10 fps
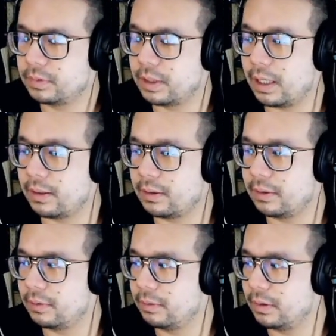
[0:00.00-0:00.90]
get
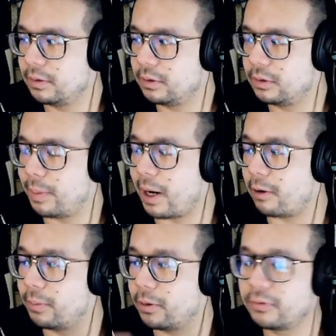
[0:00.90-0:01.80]
to
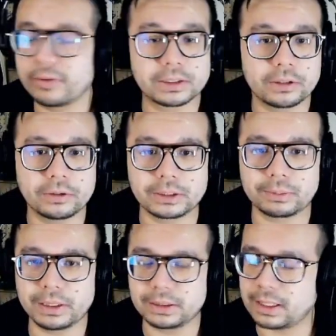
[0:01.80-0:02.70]
power both external
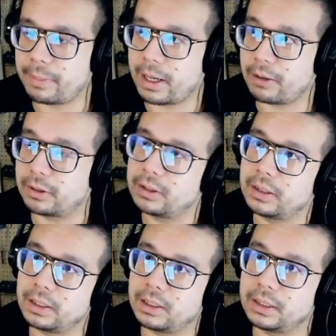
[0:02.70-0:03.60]
displays. Not power,
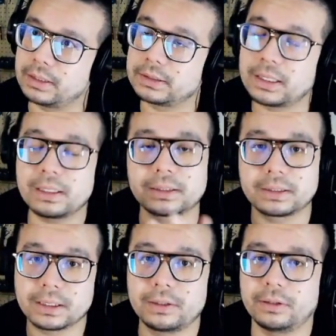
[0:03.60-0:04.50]
send a
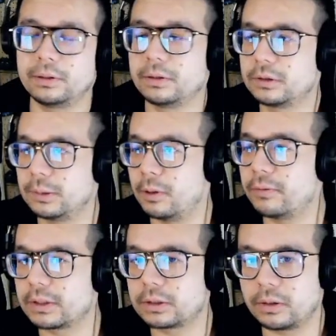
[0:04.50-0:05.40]
signal to
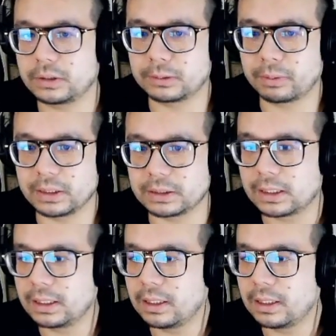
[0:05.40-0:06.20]
both external displays.